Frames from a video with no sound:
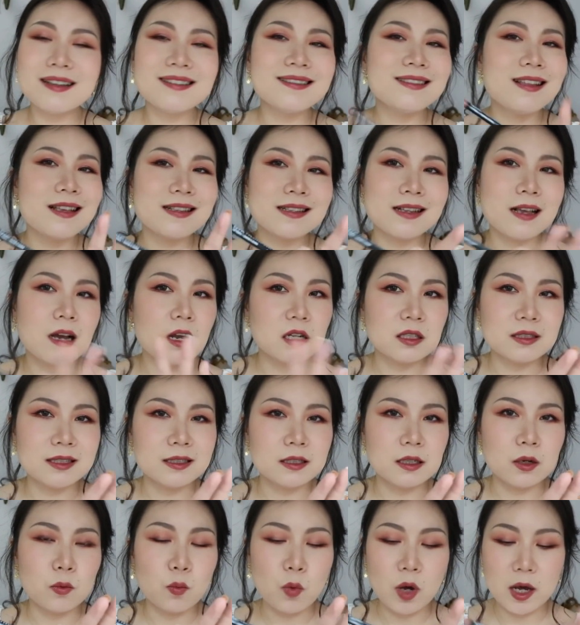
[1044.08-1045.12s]
this color
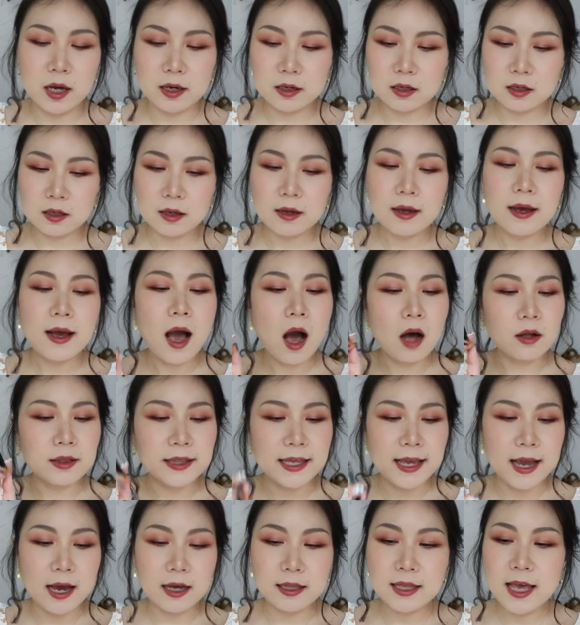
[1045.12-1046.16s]
didn't work. On
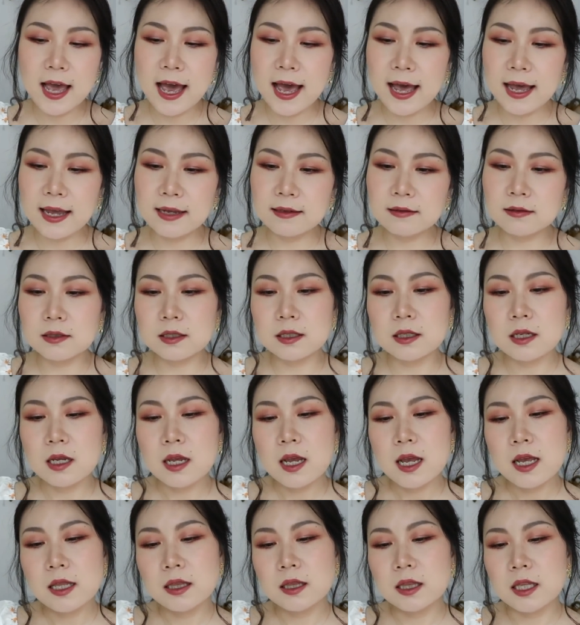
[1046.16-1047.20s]
the other hand,
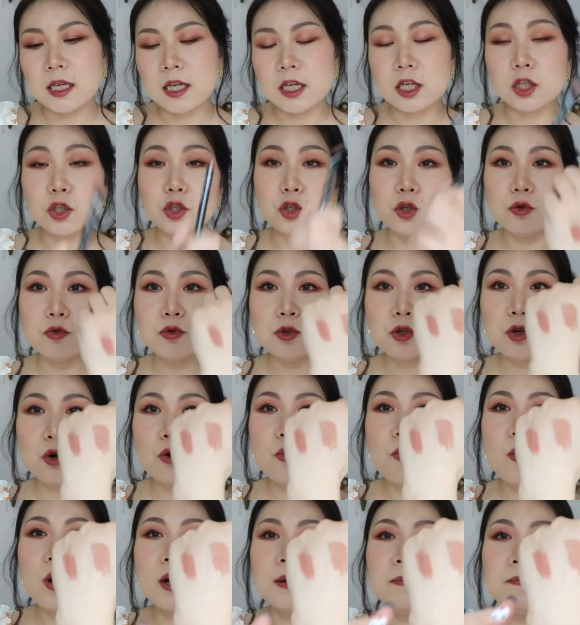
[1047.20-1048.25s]
the neutral
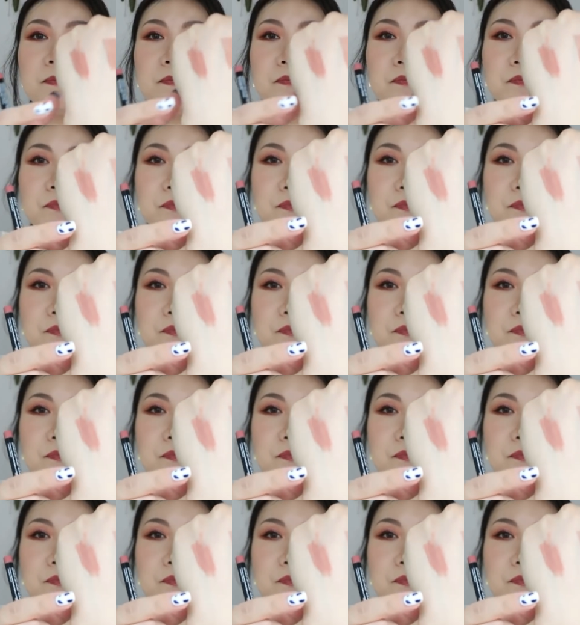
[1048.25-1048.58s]
one,